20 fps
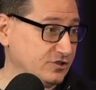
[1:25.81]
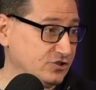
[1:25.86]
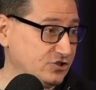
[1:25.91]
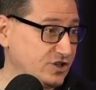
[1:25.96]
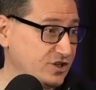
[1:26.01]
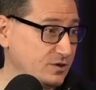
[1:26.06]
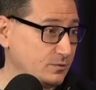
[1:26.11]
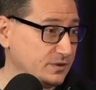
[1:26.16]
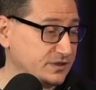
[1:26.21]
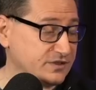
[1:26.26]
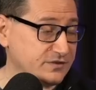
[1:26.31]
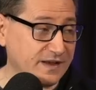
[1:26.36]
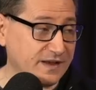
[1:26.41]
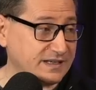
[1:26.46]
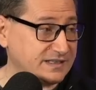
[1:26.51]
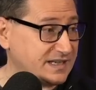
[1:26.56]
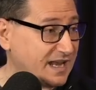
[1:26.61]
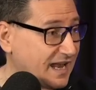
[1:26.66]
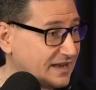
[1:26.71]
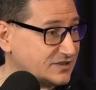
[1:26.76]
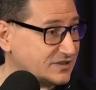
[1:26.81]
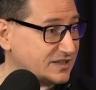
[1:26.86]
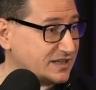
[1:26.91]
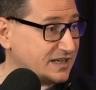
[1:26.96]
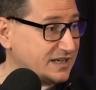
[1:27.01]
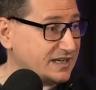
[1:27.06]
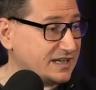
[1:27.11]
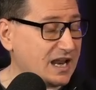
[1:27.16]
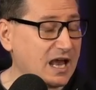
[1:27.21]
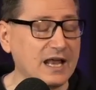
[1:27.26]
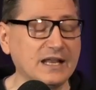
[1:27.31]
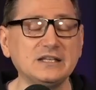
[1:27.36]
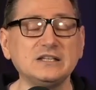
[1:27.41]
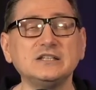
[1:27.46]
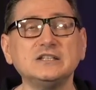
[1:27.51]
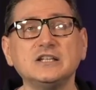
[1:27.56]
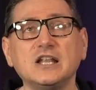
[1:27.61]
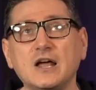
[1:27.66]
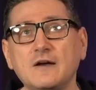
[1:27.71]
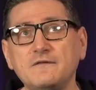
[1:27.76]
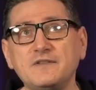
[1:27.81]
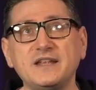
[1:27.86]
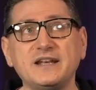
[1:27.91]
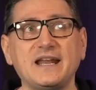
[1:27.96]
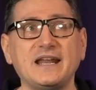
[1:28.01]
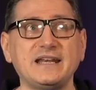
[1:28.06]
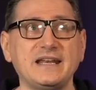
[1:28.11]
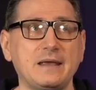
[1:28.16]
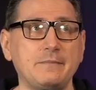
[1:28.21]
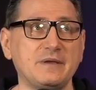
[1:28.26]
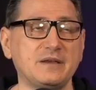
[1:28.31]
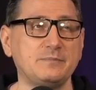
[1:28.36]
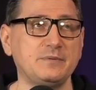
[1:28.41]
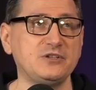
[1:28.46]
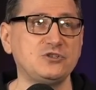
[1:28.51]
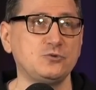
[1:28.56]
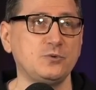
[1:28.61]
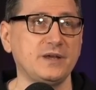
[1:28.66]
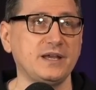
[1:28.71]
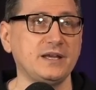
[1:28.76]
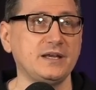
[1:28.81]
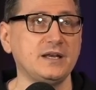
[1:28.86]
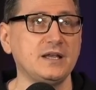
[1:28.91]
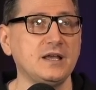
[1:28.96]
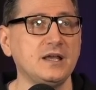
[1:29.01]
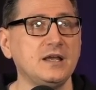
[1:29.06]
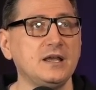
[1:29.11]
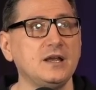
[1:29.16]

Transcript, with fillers: She was fantastic in it. I love the dynamic between